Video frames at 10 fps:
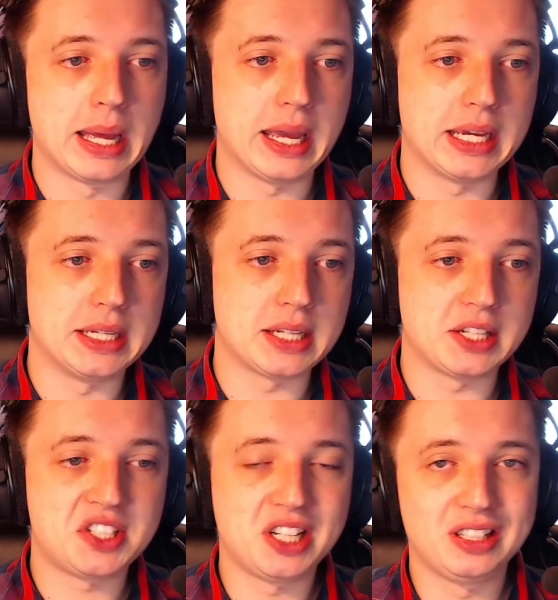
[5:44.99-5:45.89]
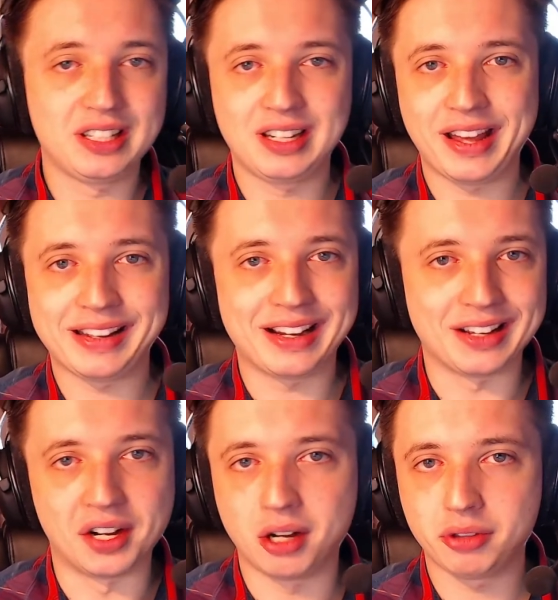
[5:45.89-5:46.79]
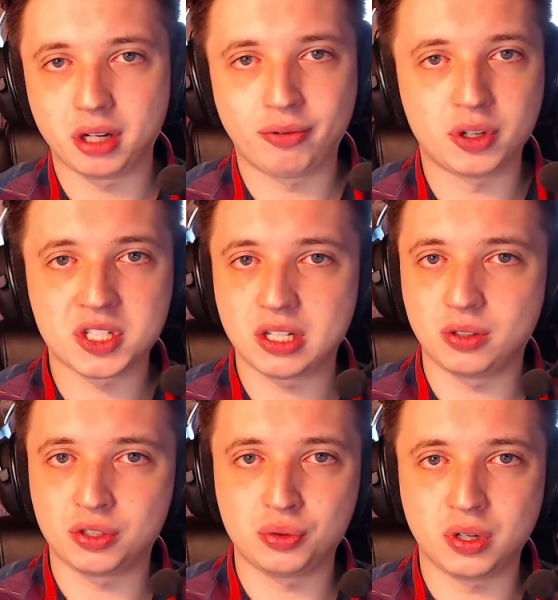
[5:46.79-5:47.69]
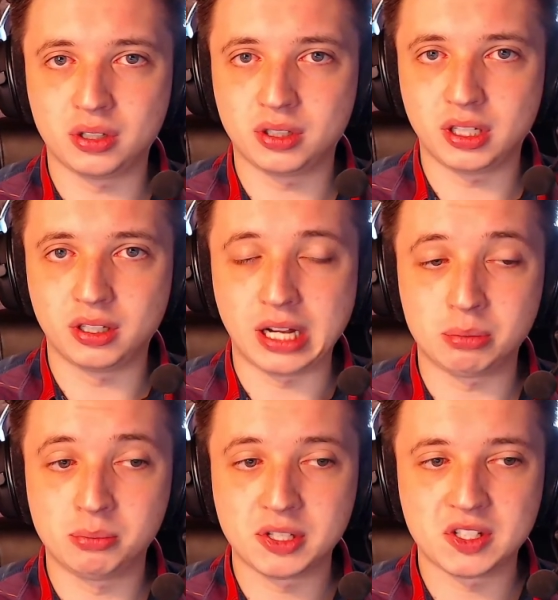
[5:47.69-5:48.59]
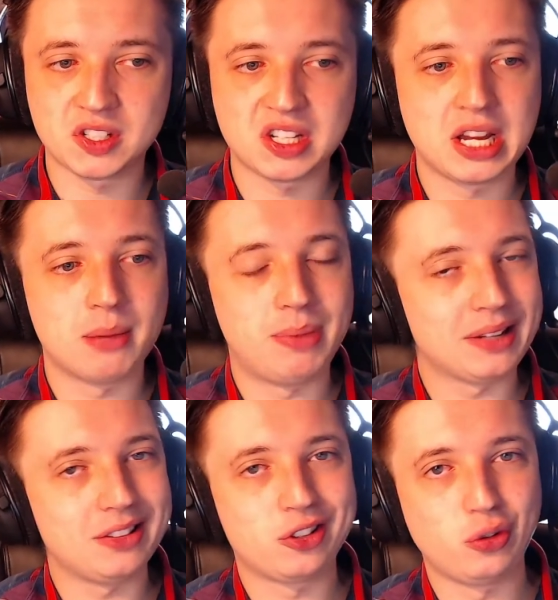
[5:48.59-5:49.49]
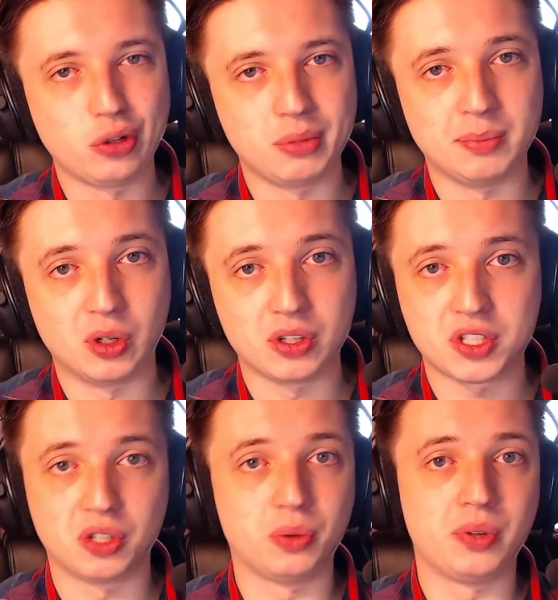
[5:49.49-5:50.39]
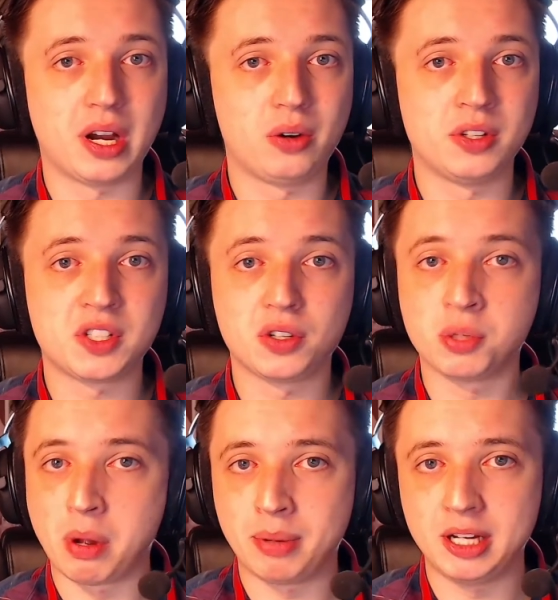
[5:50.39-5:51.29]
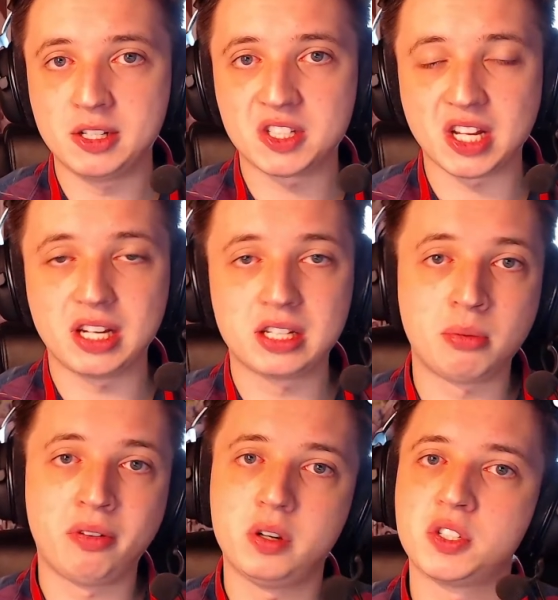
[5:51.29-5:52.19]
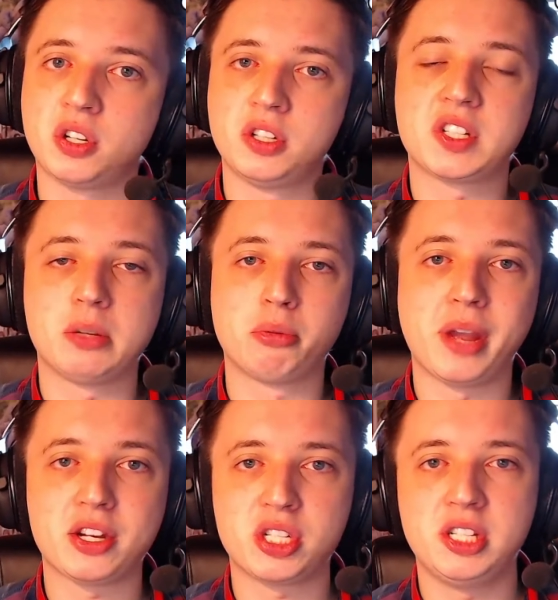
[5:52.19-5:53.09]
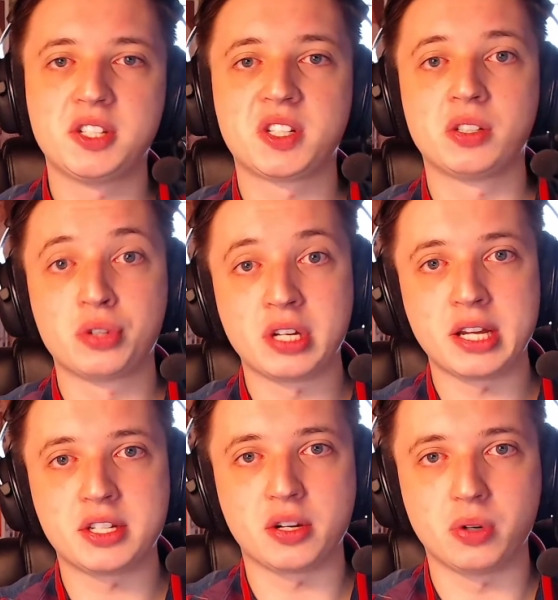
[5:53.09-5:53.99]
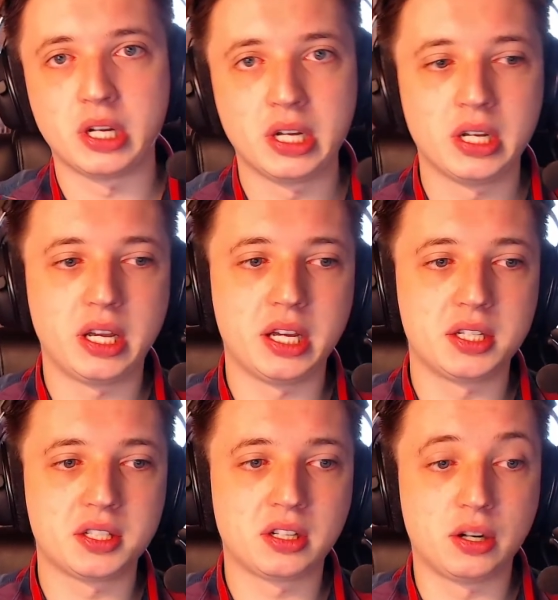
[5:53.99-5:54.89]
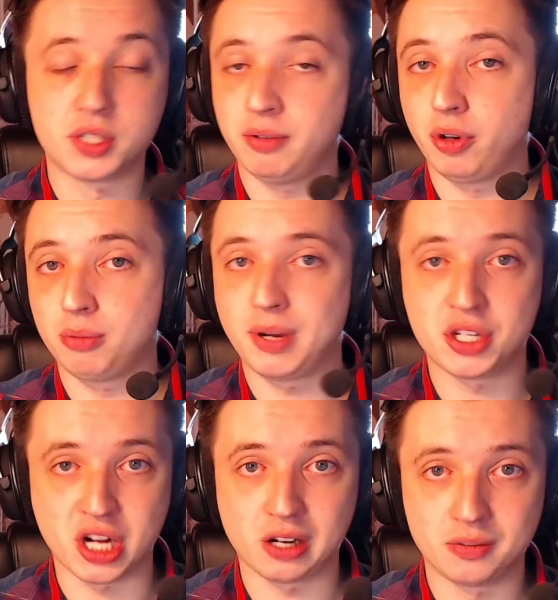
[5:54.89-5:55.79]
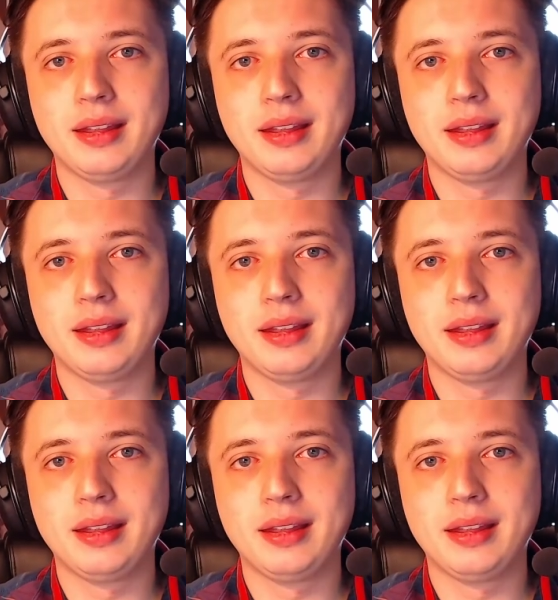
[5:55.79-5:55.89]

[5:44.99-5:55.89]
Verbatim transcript: and I still didn't like Aya after the first or two uh, album listens, but it grew on me more, so now it's also my playlist, and my favorite song on this album actually is Good Night Though, and uh, closely followed by Chuck.